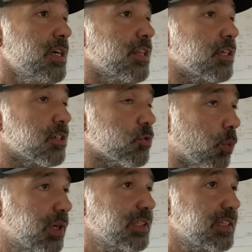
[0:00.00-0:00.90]
There is
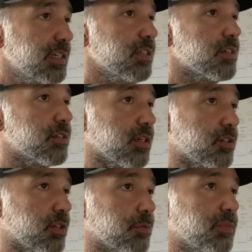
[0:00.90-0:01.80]
one key
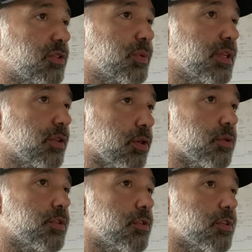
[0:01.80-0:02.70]
distinction between
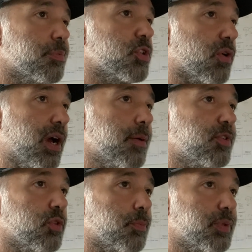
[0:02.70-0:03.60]
those who subscribe
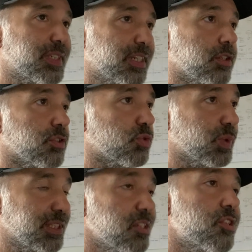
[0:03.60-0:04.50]
to a particular
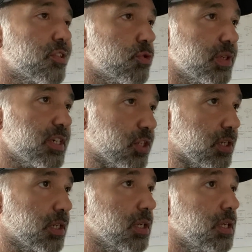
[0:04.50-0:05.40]
religious
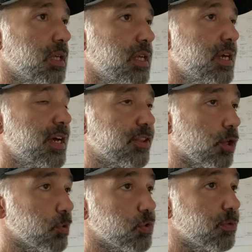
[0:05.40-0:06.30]
tradition and
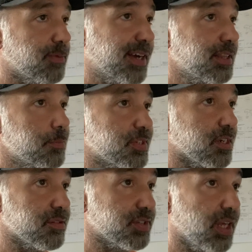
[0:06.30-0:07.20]
those who find
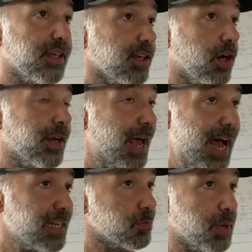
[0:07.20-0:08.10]
themselves taking on
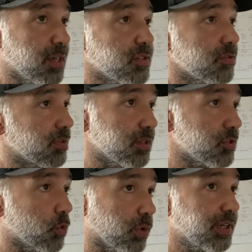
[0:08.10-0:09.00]
aspects of the
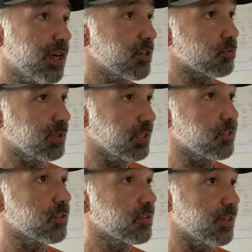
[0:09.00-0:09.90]
disorganized
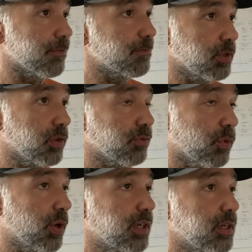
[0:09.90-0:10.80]
religions that fill the
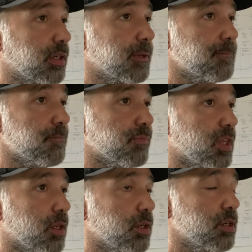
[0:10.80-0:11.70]
void.
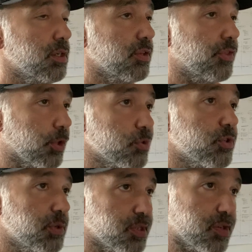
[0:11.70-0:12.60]
Those
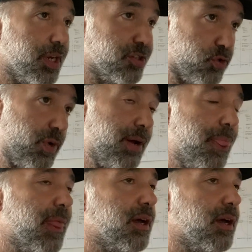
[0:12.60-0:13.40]
who ascribe